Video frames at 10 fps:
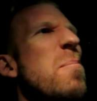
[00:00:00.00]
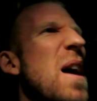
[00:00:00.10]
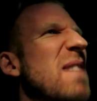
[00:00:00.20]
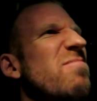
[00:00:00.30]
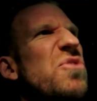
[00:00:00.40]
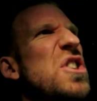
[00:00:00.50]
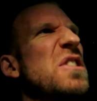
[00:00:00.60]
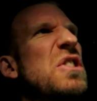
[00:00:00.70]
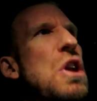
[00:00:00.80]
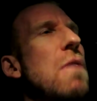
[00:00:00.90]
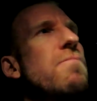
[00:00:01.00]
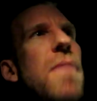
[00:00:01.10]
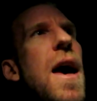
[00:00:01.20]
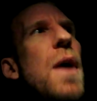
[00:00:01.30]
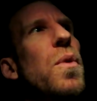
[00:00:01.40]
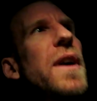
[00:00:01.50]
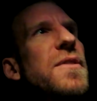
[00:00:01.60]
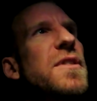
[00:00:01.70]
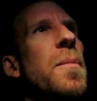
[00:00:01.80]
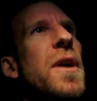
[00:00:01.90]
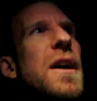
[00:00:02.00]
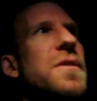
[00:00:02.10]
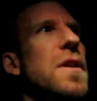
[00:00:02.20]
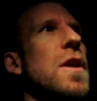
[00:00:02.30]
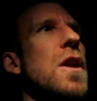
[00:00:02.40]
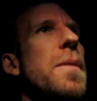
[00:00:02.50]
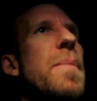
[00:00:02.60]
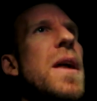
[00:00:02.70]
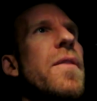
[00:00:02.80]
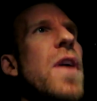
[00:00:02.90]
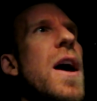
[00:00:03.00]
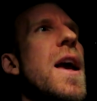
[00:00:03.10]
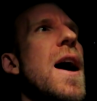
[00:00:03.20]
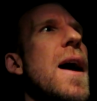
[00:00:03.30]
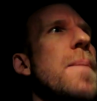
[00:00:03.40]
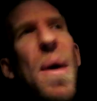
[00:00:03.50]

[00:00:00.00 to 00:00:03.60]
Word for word: But just, you know, hey, we'll give someone else a little bit of a uh,